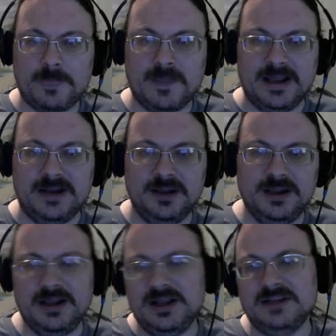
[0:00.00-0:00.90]
And
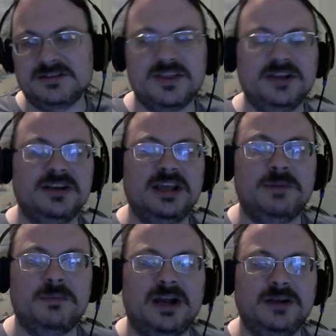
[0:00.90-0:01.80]
it's a thing to keep in
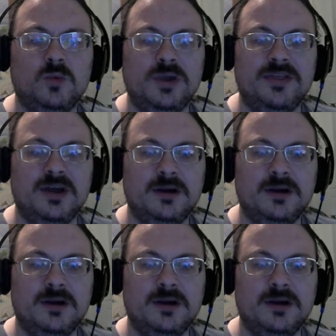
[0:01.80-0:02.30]
mind with